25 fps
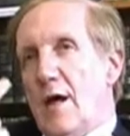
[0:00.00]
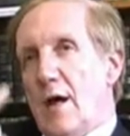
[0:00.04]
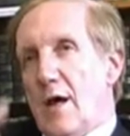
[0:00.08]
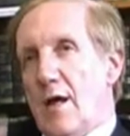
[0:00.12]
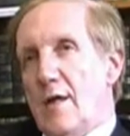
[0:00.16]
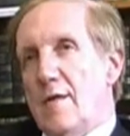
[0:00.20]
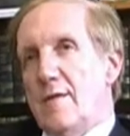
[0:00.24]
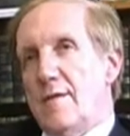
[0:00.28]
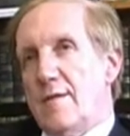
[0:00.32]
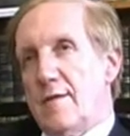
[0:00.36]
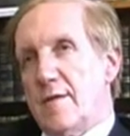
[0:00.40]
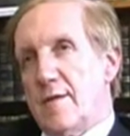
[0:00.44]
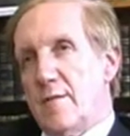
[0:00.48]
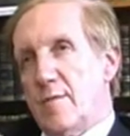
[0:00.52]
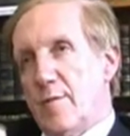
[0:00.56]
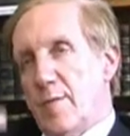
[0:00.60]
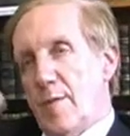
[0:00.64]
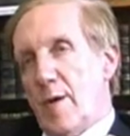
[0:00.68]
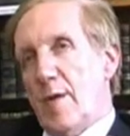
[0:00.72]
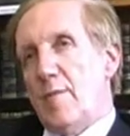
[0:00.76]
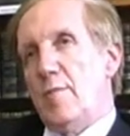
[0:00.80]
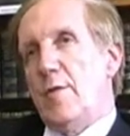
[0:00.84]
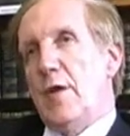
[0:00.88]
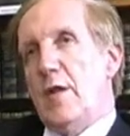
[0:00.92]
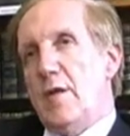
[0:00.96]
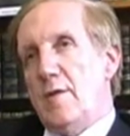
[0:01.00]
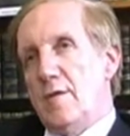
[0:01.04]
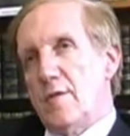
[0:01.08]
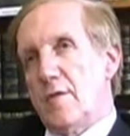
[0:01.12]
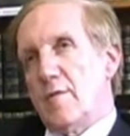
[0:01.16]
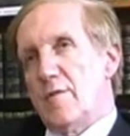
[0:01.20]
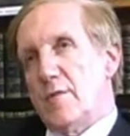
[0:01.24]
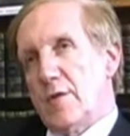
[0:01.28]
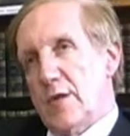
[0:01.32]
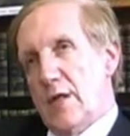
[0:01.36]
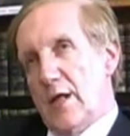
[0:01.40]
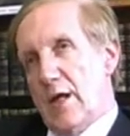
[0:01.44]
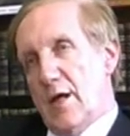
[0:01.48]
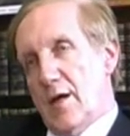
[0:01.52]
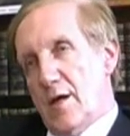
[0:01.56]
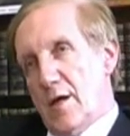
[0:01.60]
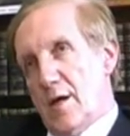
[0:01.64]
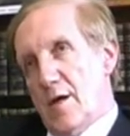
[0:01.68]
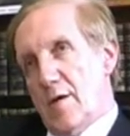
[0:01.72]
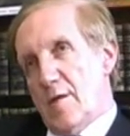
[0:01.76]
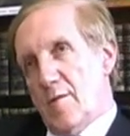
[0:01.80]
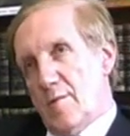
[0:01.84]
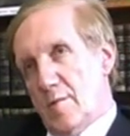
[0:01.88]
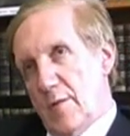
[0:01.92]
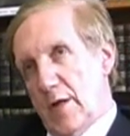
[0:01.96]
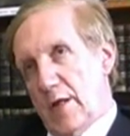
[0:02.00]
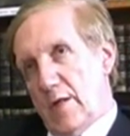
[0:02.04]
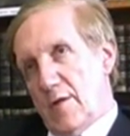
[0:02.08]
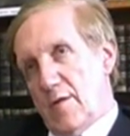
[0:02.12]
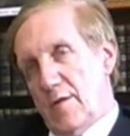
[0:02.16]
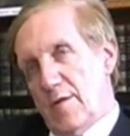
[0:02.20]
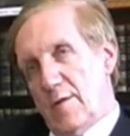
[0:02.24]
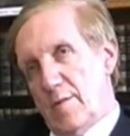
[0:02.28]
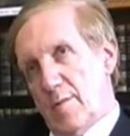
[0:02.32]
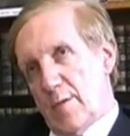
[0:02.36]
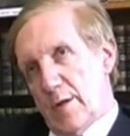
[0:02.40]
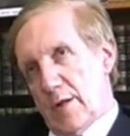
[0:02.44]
answer by means of their methods,